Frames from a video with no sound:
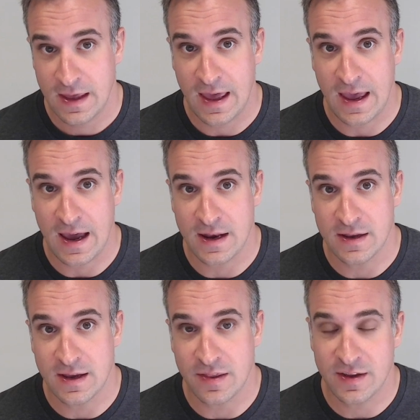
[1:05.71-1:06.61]

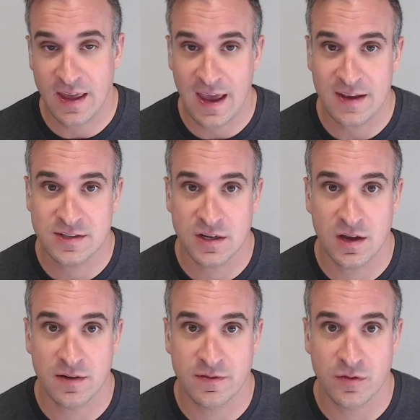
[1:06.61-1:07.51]
And in the case
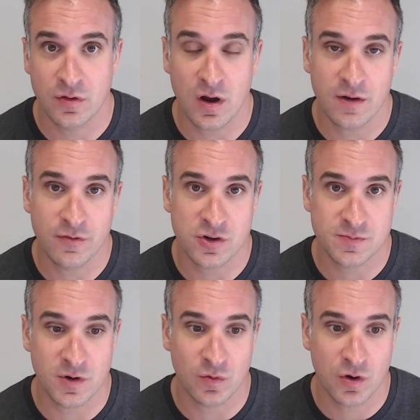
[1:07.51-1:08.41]
of law
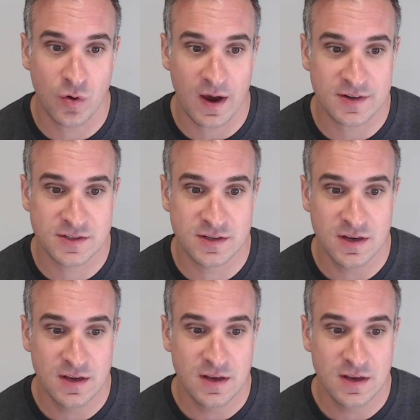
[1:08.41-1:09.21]
enforcement requests,